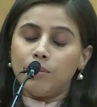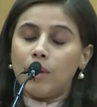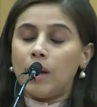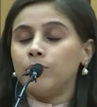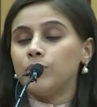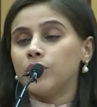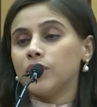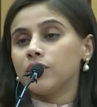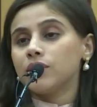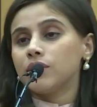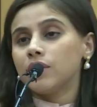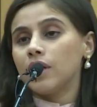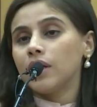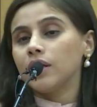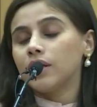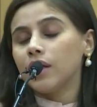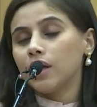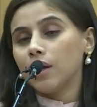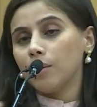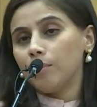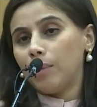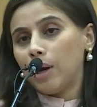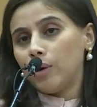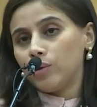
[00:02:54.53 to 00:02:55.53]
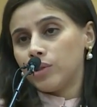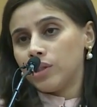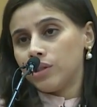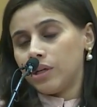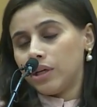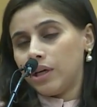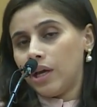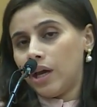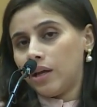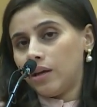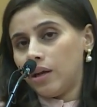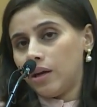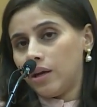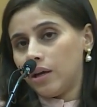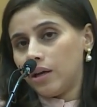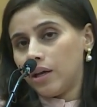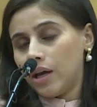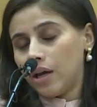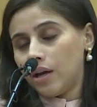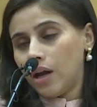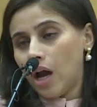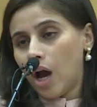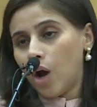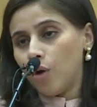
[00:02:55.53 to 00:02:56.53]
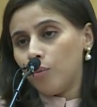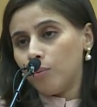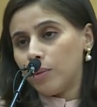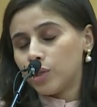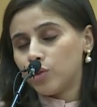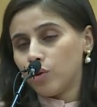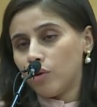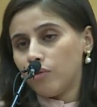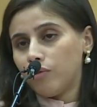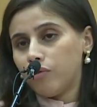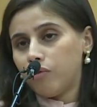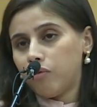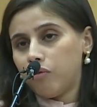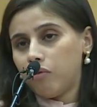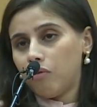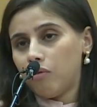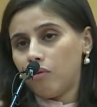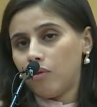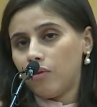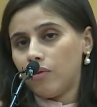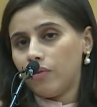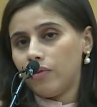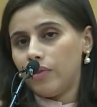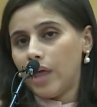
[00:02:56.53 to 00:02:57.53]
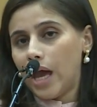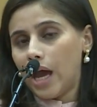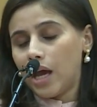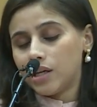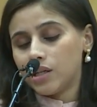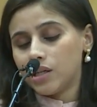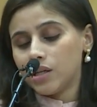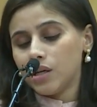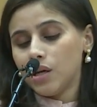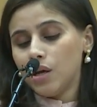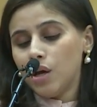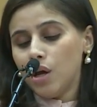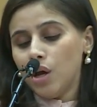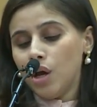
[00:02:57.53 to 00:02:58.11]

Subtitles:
I'm just thinking about it again and again, how much of that